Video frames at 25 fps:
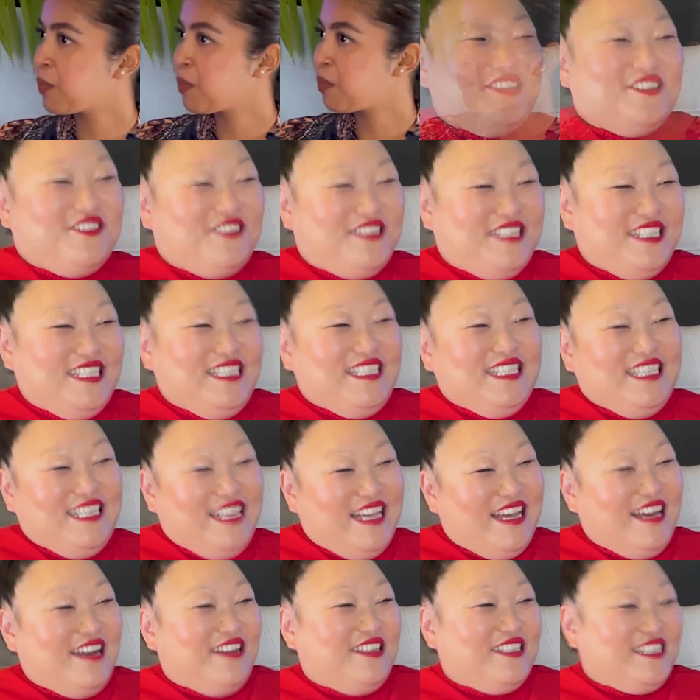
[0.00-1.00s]
So
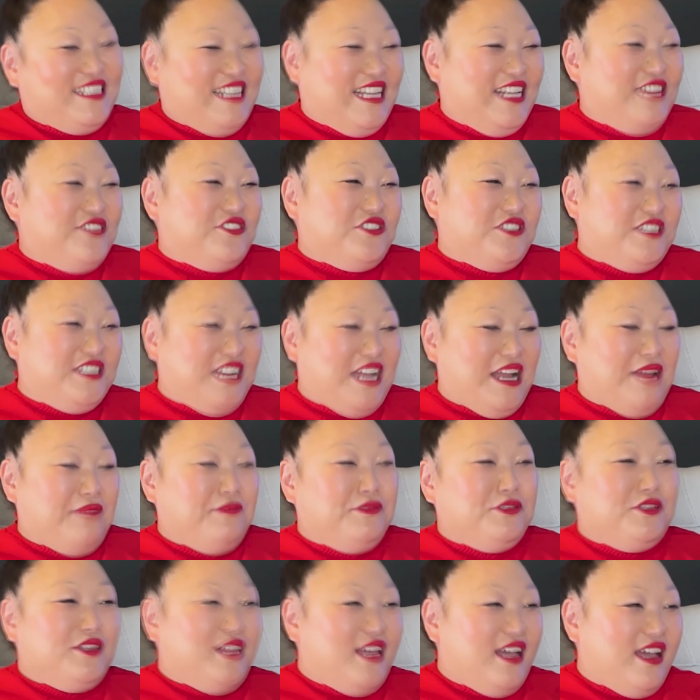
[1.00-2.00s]
TTL stands for
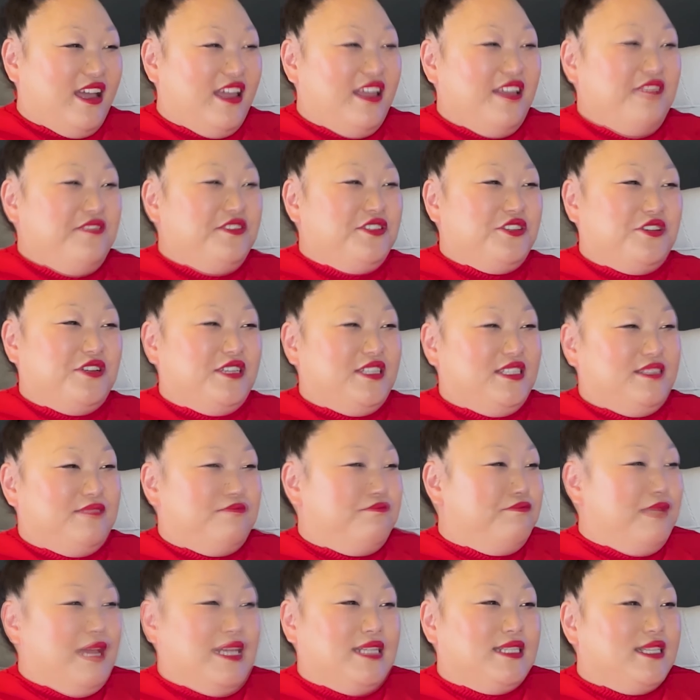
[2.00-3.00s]
time to life. So it
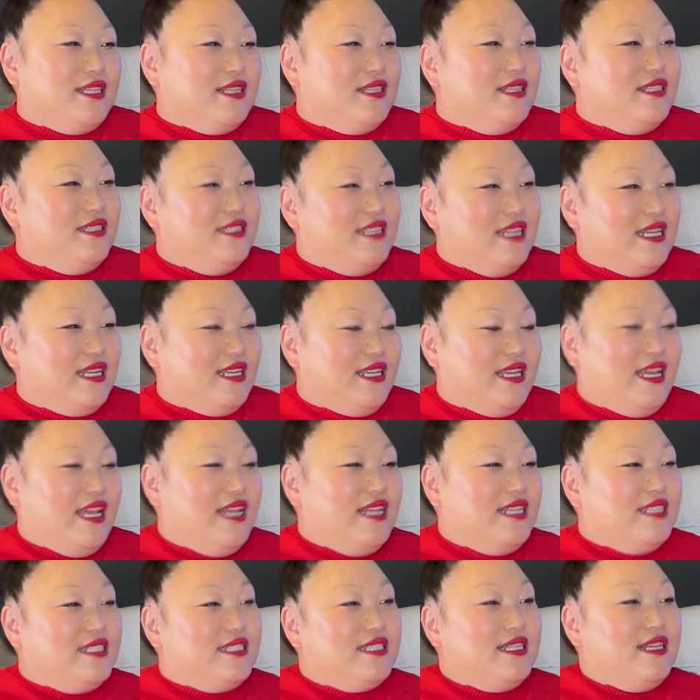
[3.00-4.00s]
basically
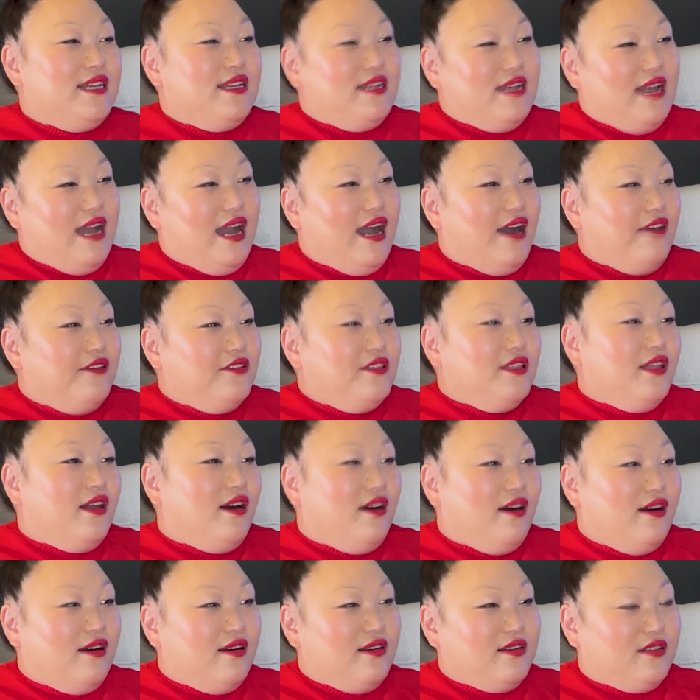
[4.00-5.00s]
dedicates how
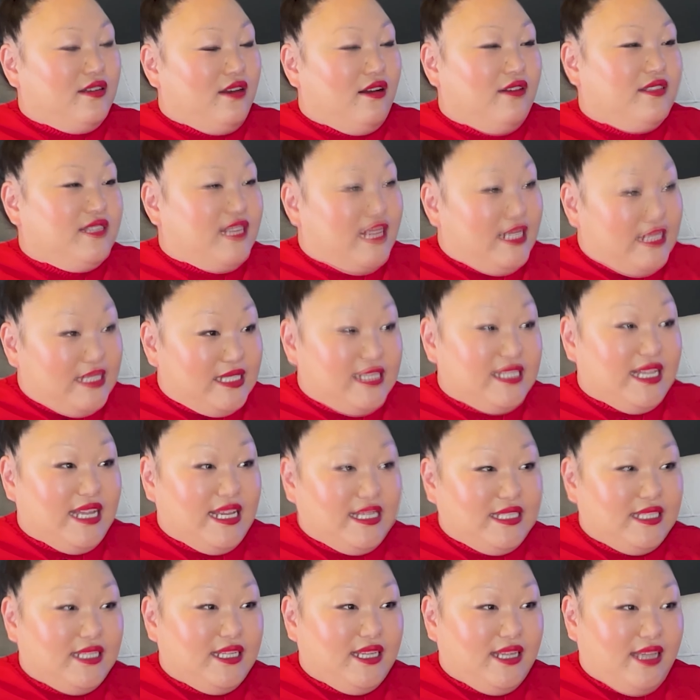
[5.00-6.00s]
long content
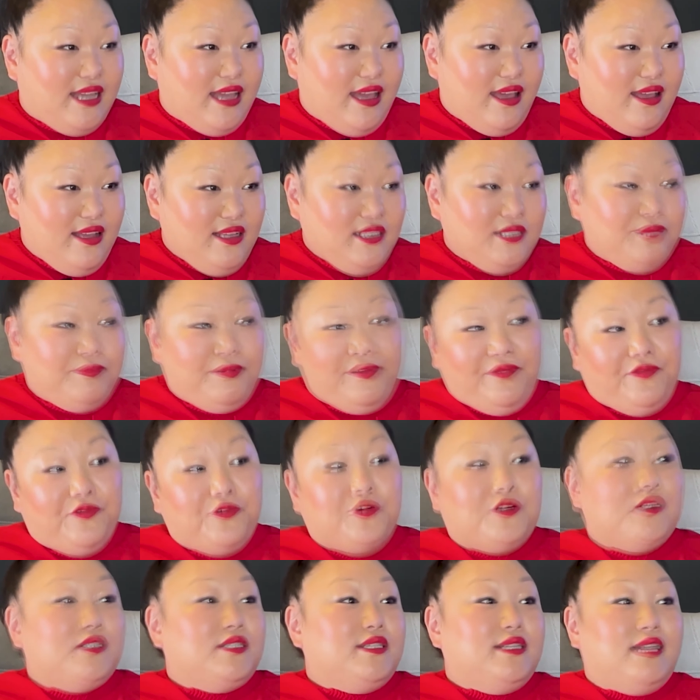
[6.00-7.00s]
stays in the cache
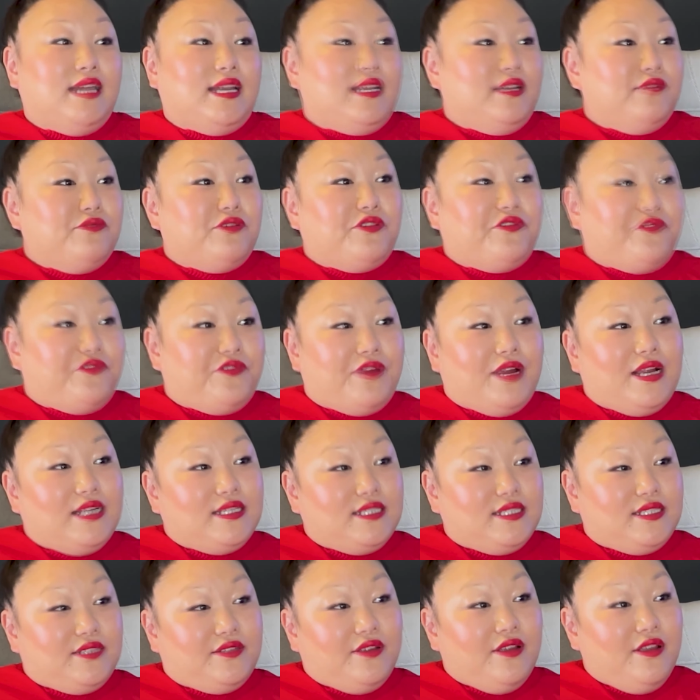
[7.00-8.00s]
before it's getting
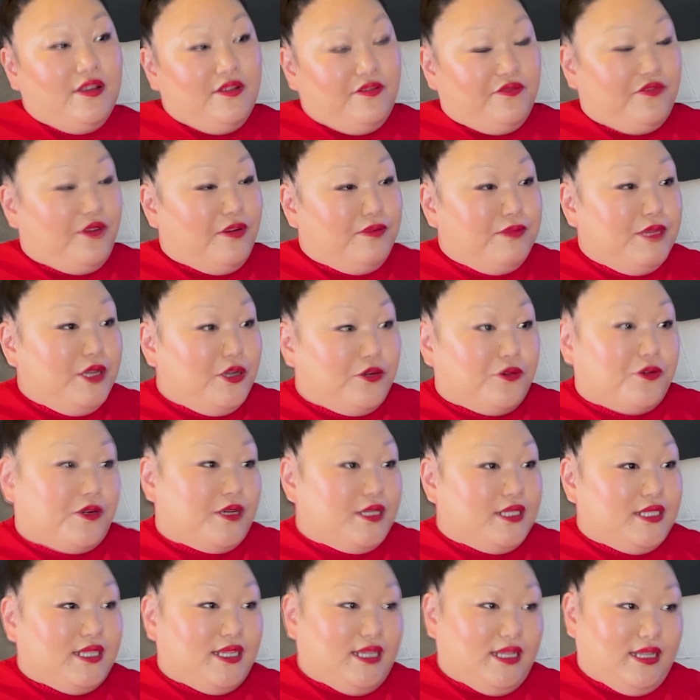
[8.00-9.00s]
refreshed from the
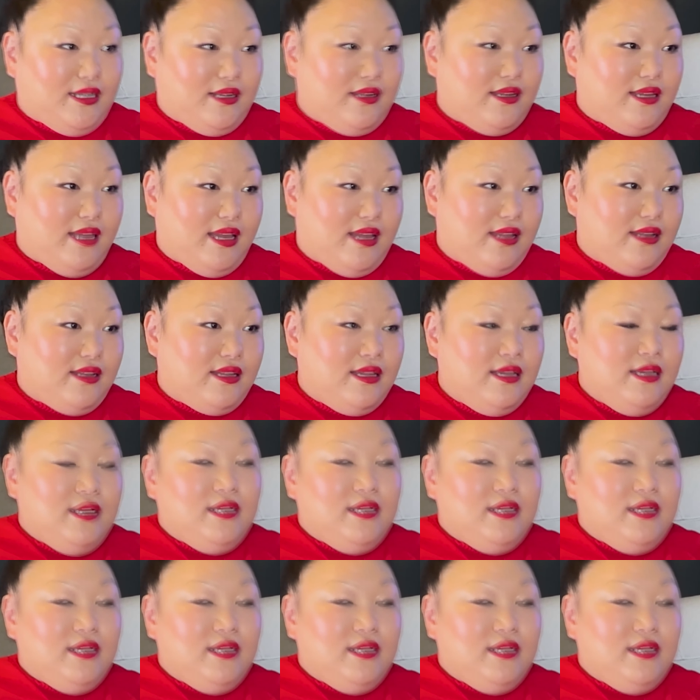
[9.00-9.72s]
origin again.